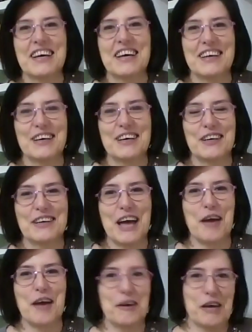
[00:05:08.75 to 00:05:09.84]

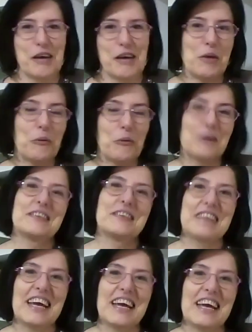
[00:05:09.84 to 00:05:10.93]
ME World
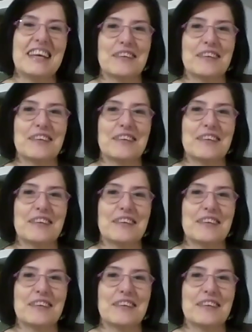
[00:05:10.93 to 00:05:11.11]
Day.